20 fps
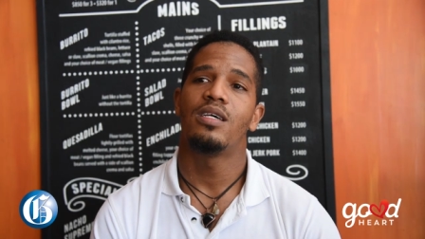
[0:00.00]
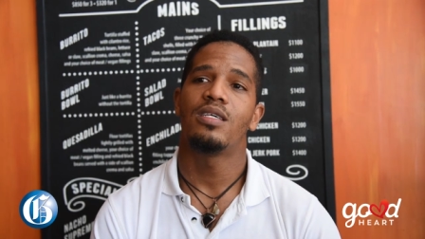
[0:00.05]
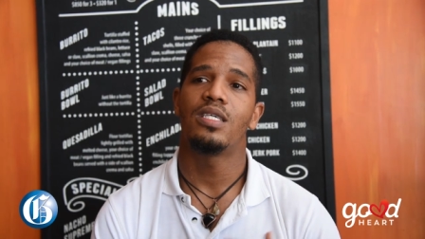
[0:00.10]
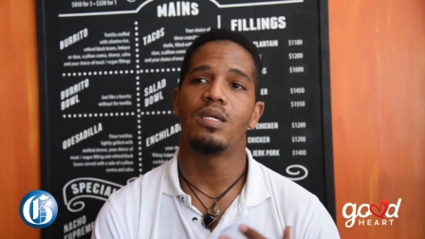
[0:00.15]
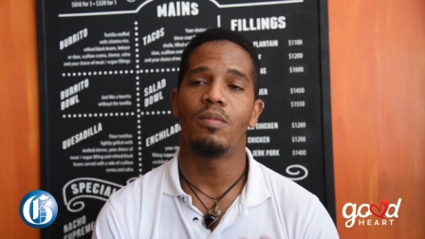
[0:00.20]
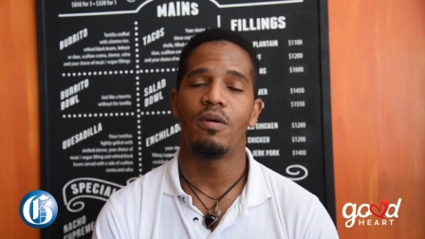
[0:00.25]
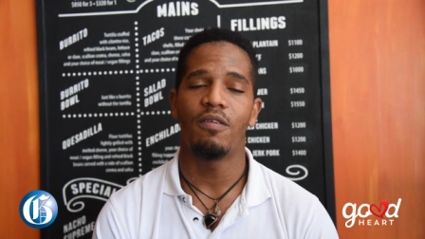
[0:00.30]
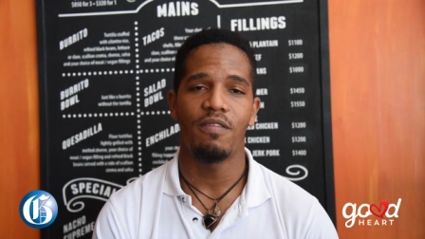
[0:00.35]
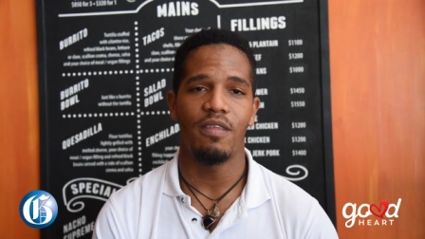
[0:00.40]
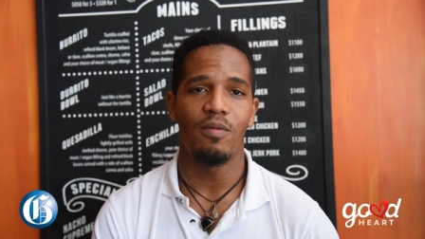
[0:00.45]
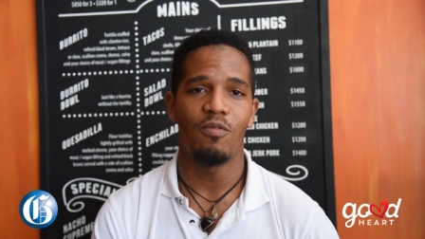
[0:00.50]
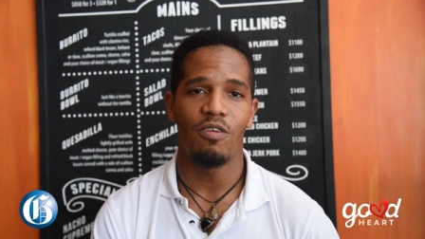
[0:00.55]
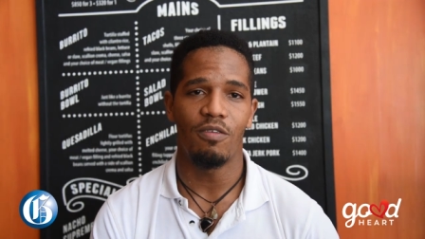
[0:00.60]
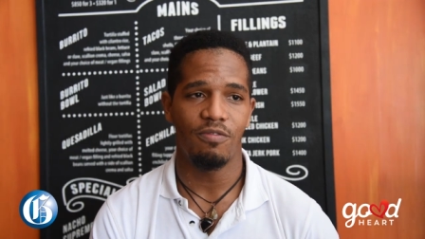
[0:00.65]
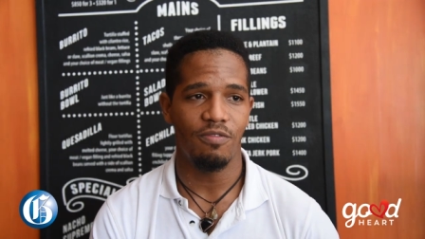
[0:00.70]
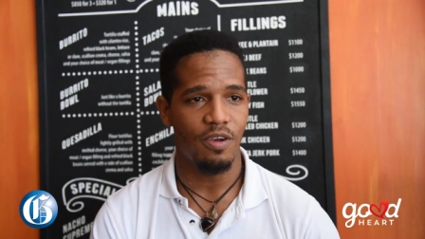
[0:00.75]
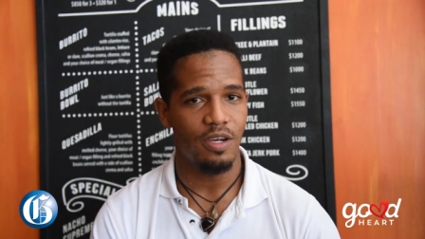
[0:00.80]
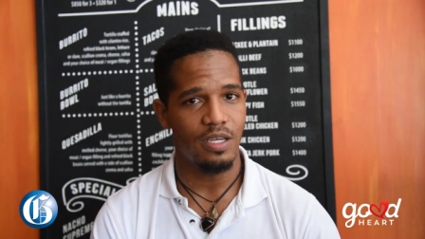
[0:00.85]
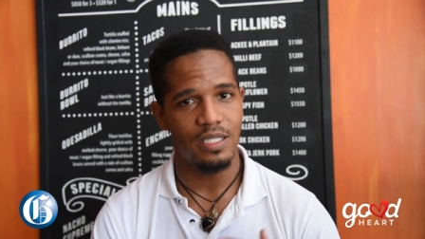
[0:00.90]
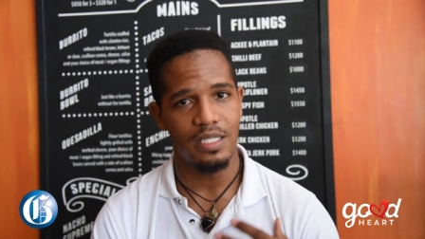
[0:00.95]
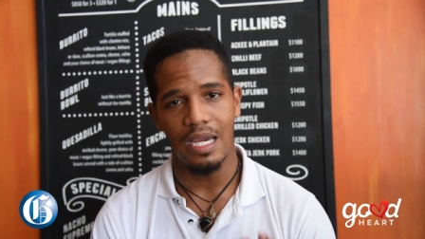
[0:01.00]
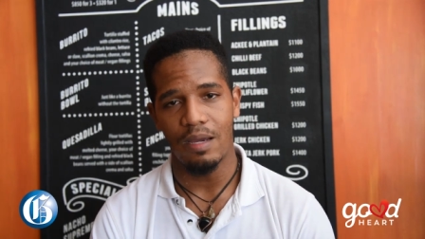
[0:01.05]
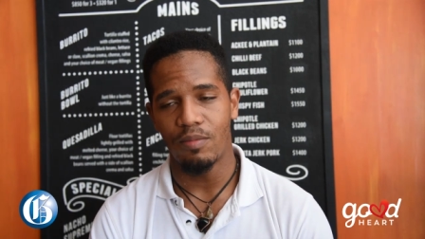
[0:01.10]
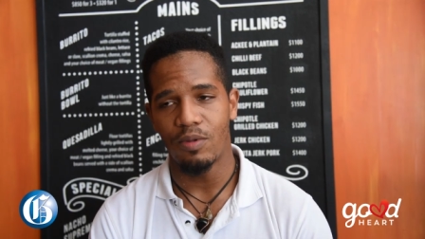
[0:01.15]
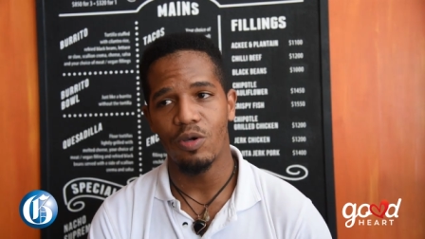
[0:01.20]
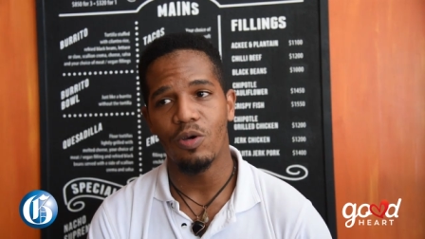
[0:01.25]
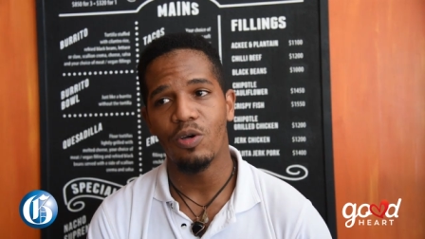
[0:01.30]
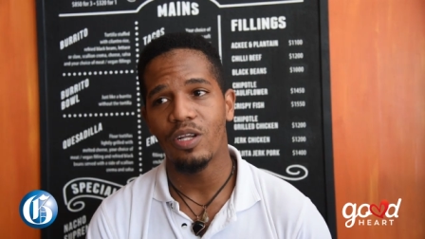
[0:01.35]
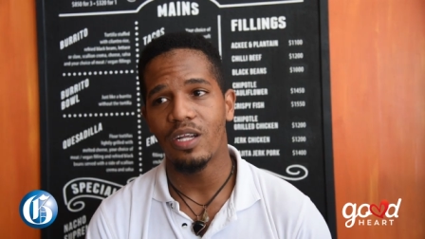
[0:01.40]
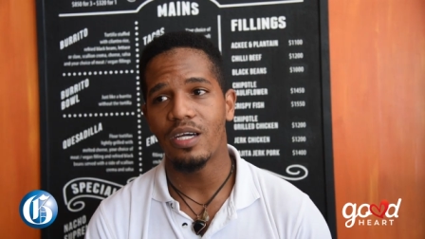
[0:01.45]
Some of them were first-time
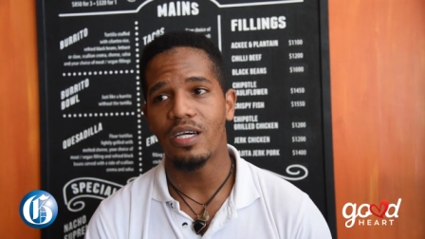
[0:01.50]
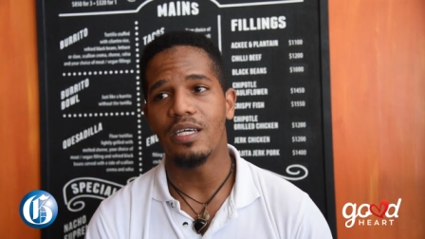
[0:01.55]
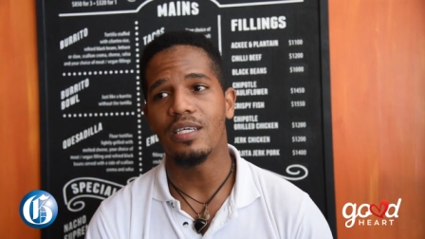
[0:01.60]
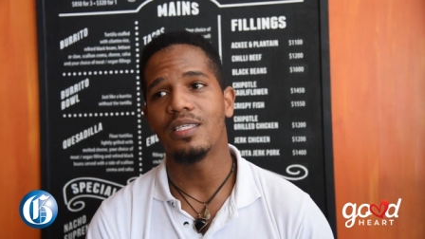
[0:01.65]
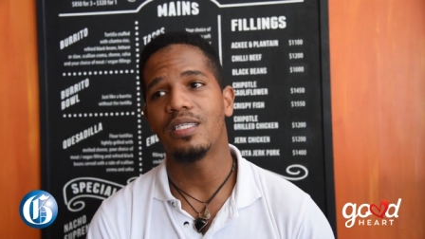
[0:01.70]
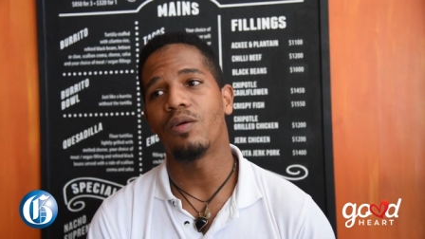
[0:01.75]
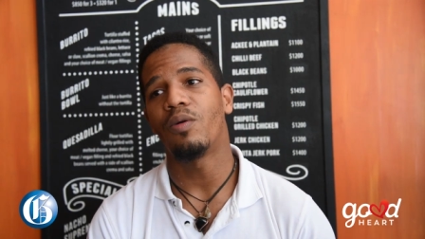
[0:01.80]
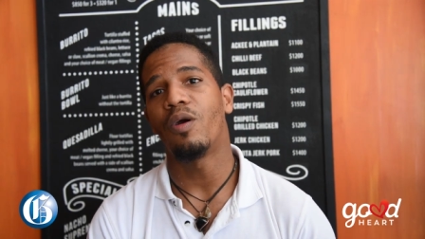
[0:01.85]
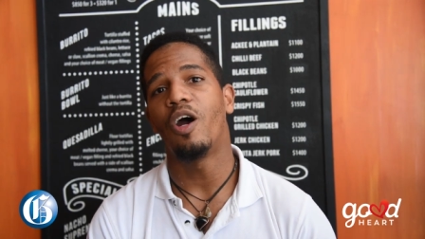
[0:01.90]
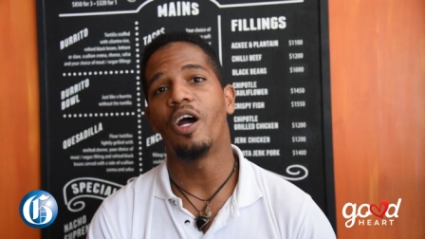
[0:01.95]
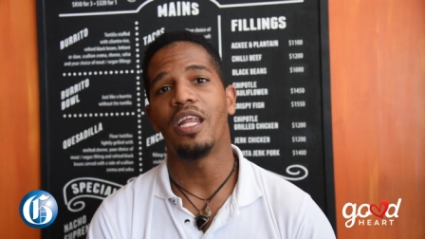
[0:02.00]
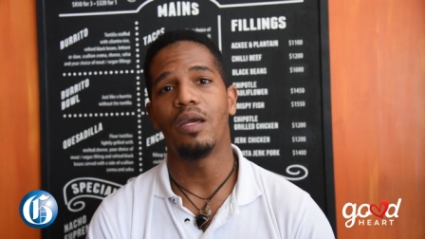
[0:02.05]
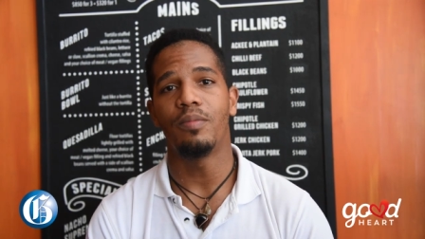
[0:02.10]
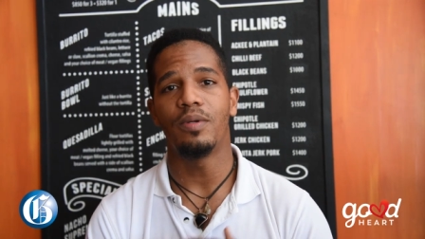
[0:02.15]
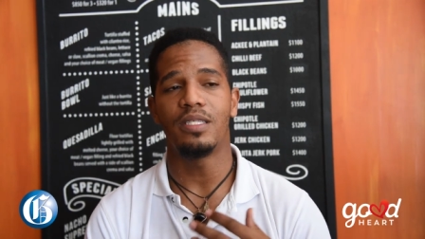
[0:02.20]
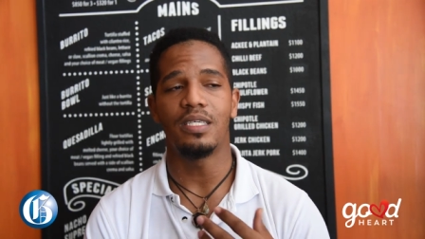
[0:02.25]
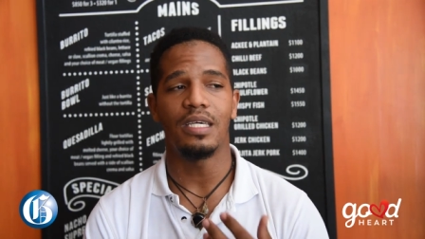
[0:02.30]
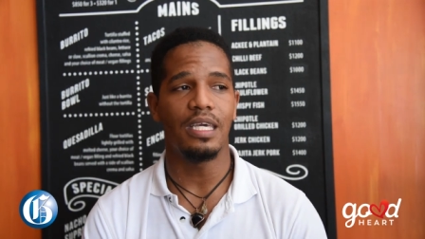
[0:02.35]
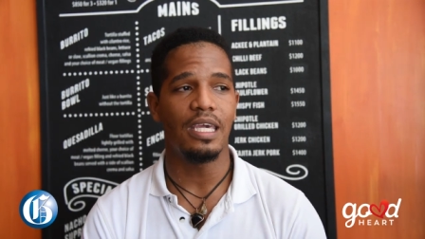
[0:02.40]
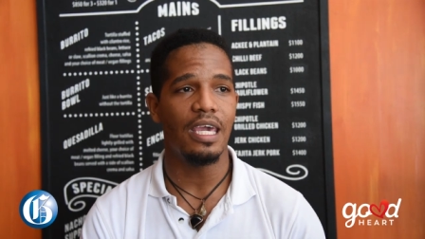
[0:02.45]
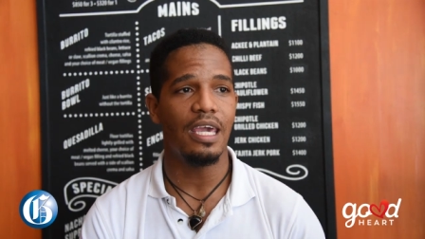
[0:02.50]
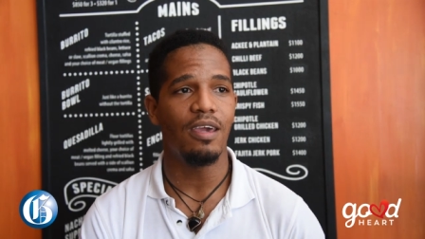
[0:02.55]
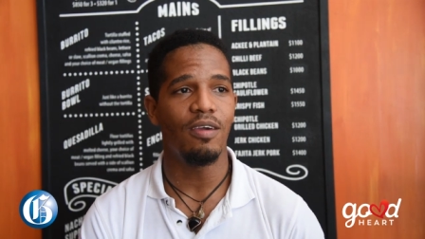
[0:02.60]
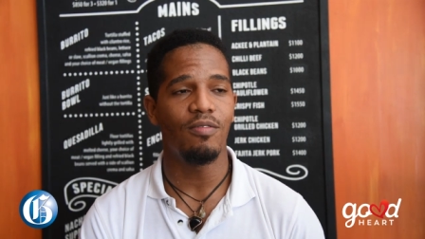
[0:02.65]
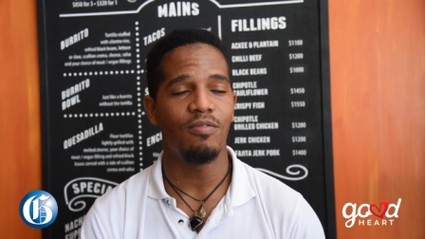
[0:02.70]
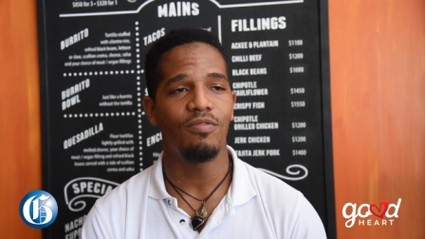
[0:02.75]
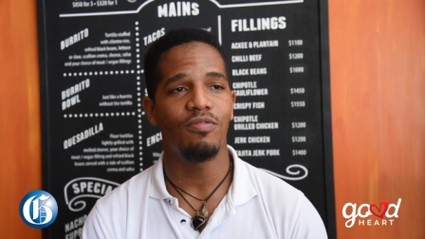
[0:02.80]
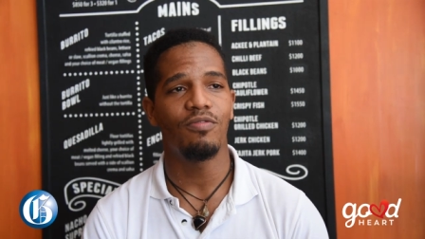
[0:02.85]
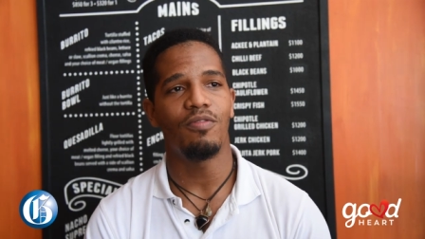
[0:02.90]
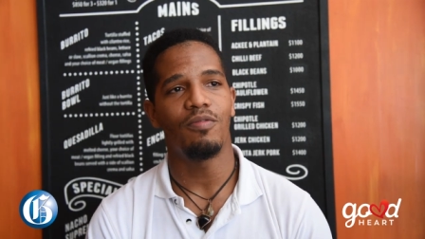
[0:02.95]
donors; they were unable to give